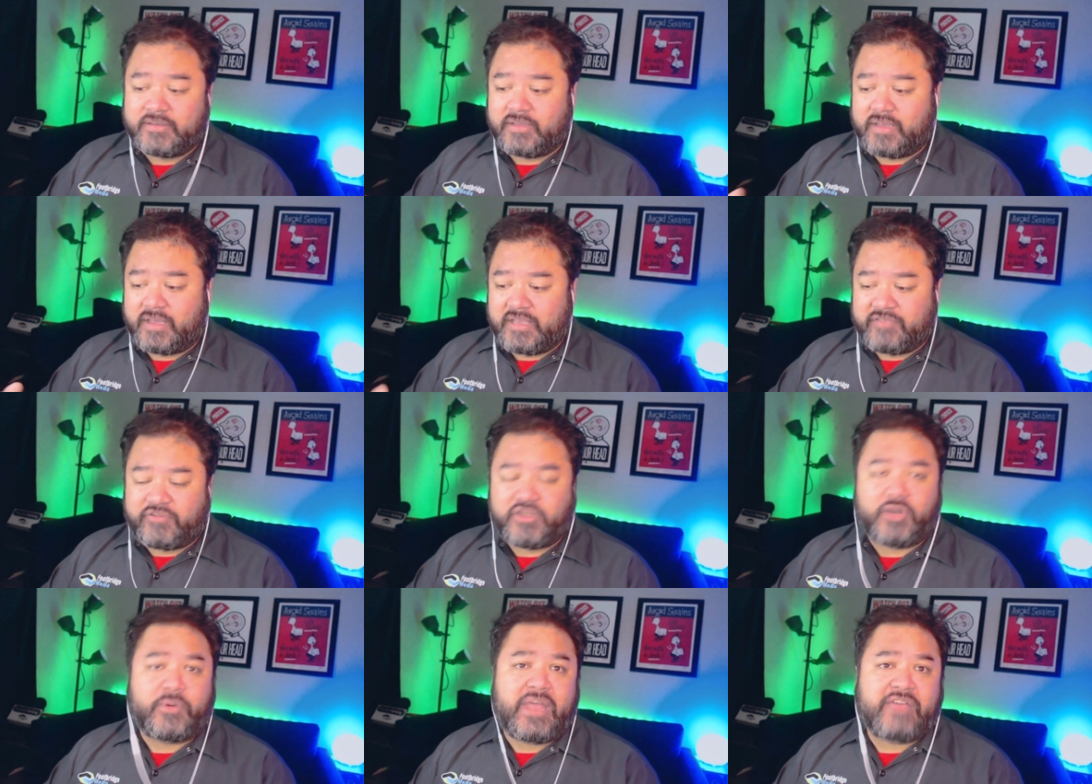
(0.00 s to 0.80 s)
Uh, if
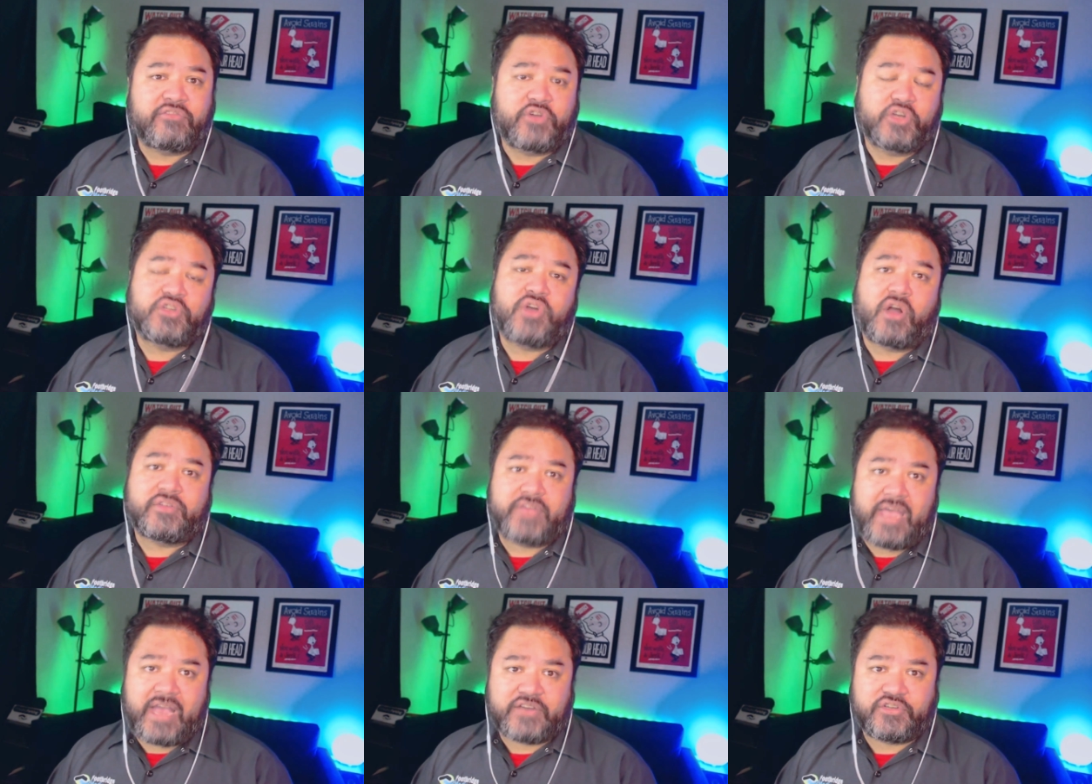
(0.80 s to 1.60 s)
you don't have good call
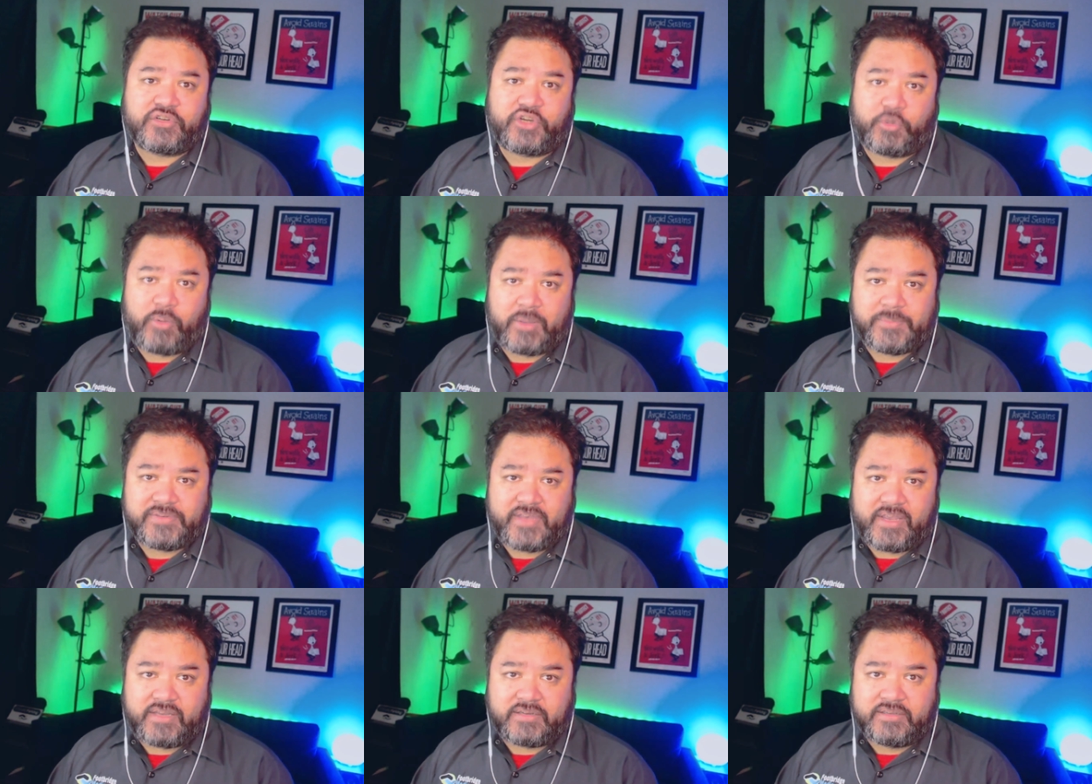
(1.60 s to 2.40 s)
to action on your
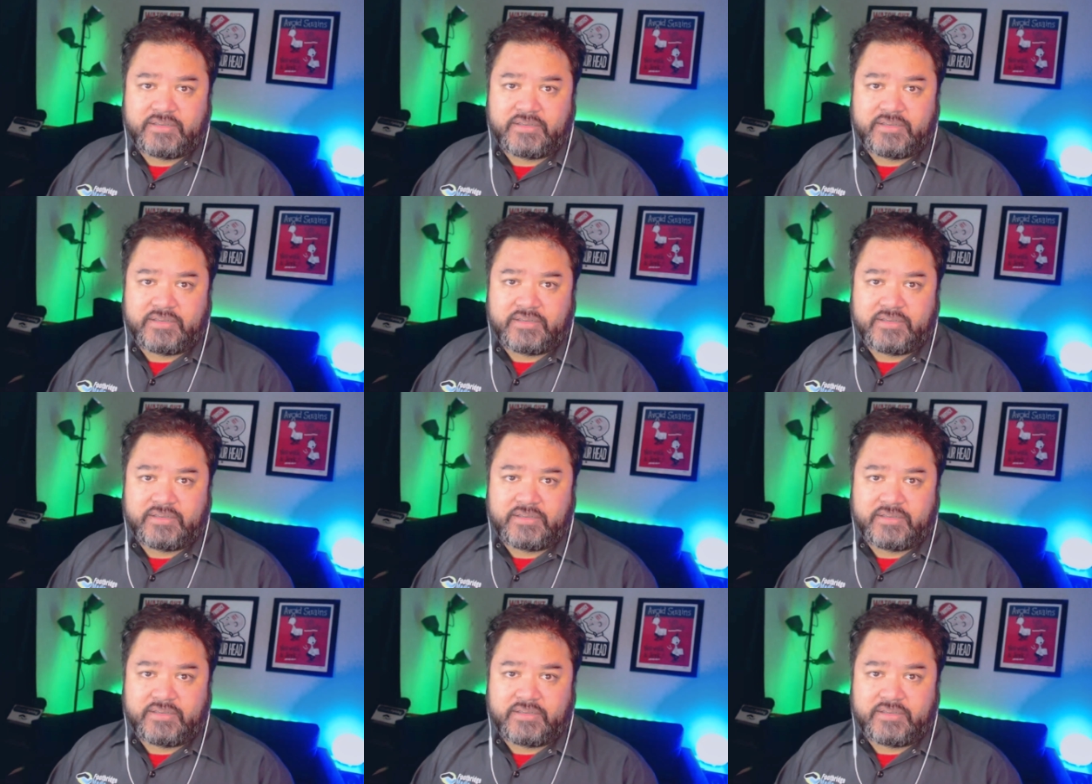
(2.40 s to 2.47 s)
website,